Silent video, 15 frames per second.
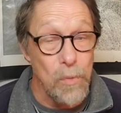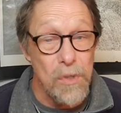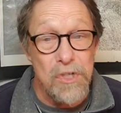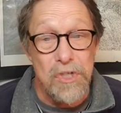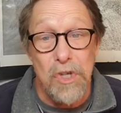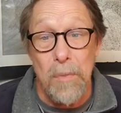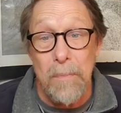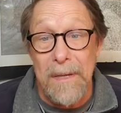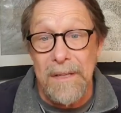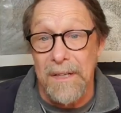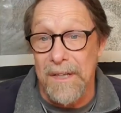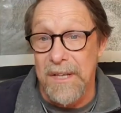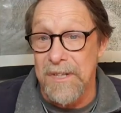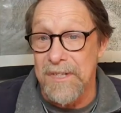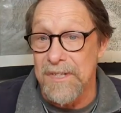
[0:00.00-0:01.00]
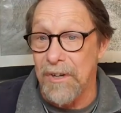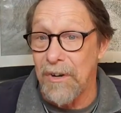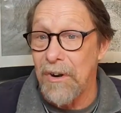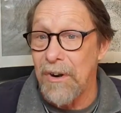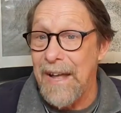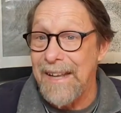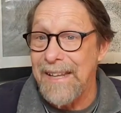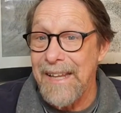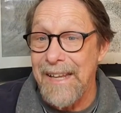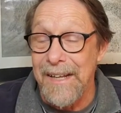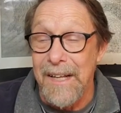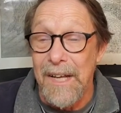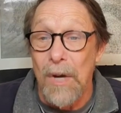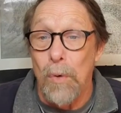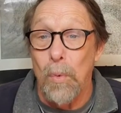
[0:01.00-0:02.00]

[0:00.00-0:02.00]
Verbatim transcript: Would you be the concern I need?